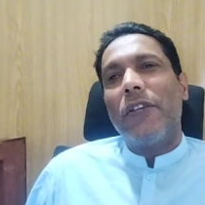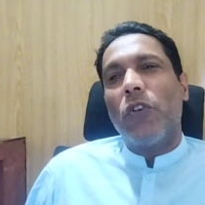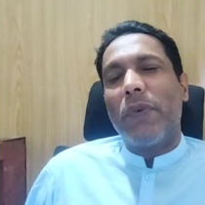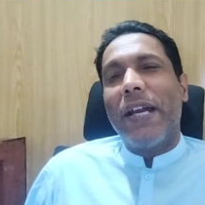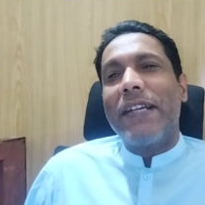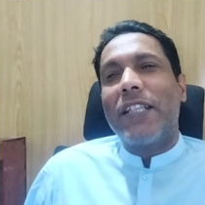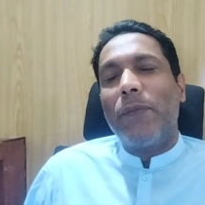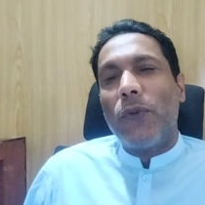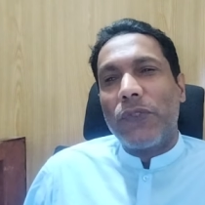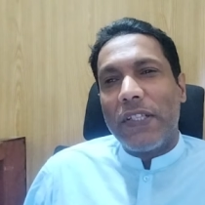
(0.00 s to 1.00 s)
human rights
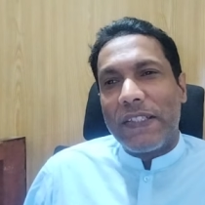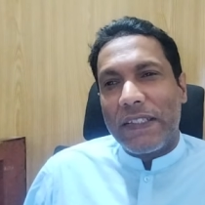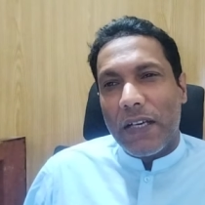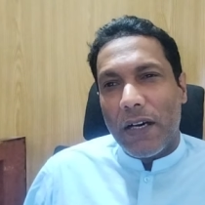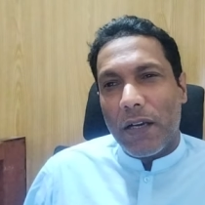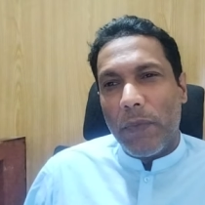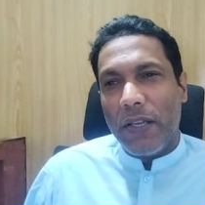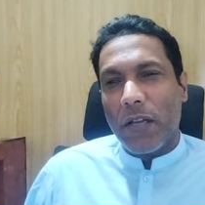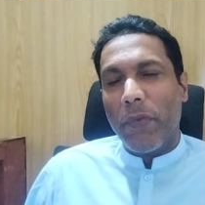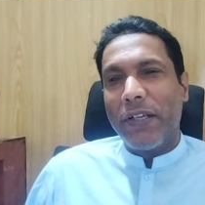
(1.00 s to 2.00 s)
abuses are
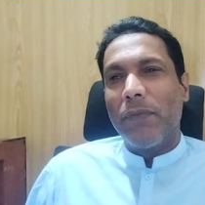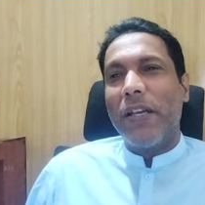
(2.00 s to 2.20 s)
being committed.